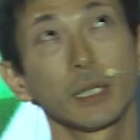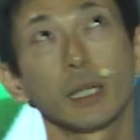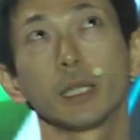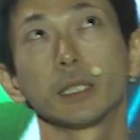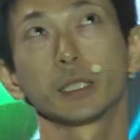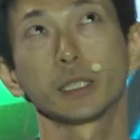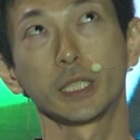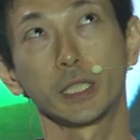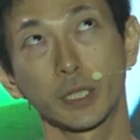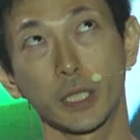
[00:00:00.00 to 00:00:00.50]

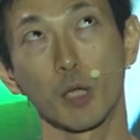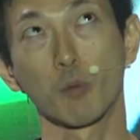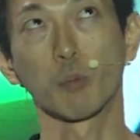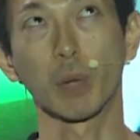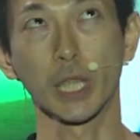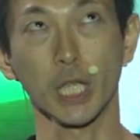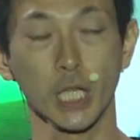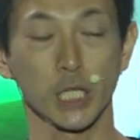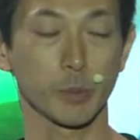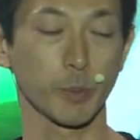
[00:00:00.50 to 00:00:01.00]
System
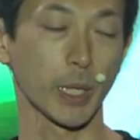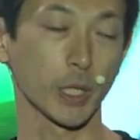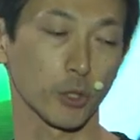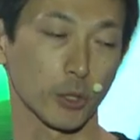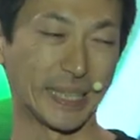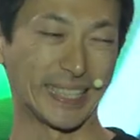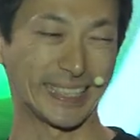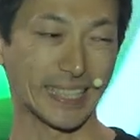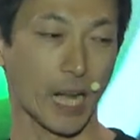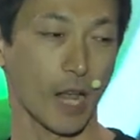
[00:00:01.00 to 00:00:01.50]
Management
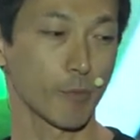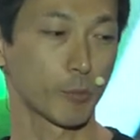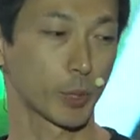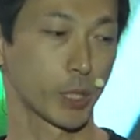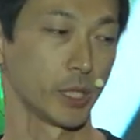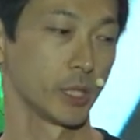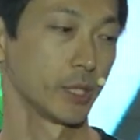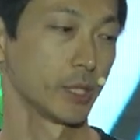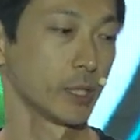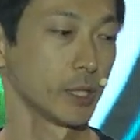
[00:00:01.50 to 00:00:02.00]
Interrupt,
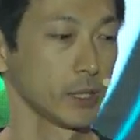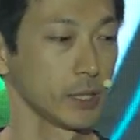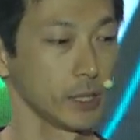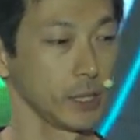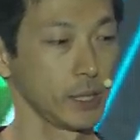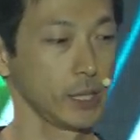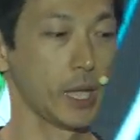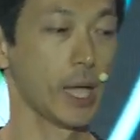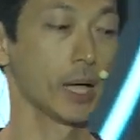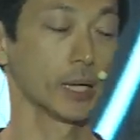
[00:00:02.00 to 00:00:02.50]

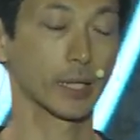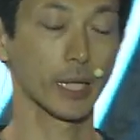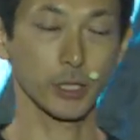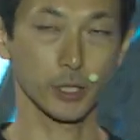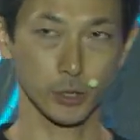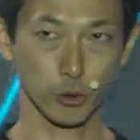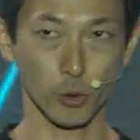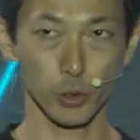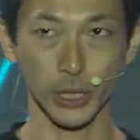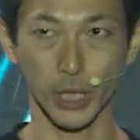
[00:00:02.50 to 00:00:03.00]
gets
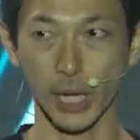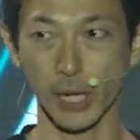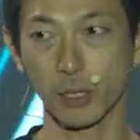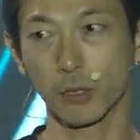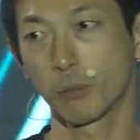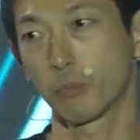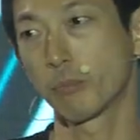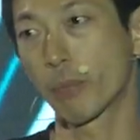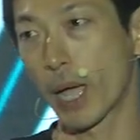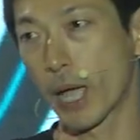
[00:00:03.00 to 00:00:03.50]
triggered
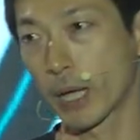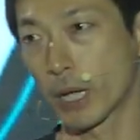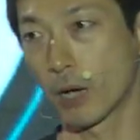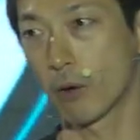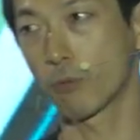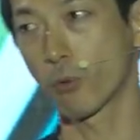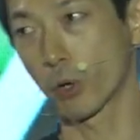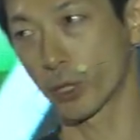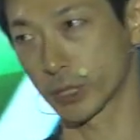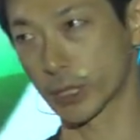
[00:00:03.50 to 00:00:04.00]
by,
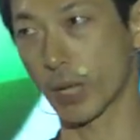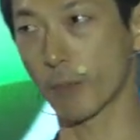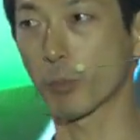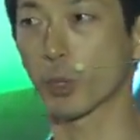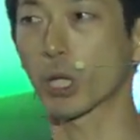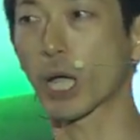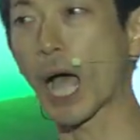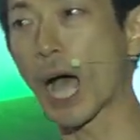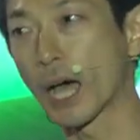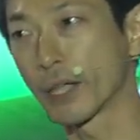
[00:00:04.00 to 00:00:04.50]
for example,
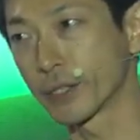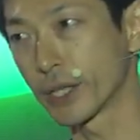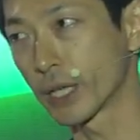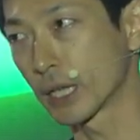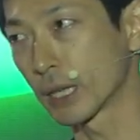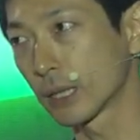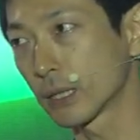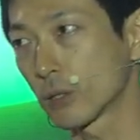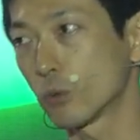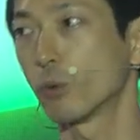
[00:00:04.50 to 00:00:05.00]

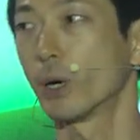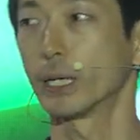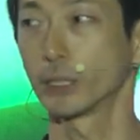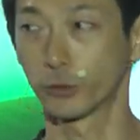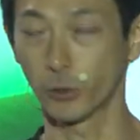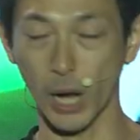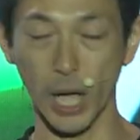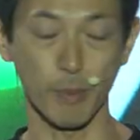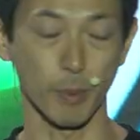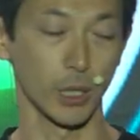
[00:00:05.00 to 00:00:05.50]
kernel or a
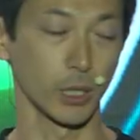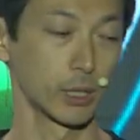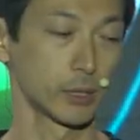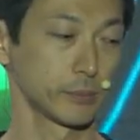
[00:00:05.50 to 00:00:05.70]
driver.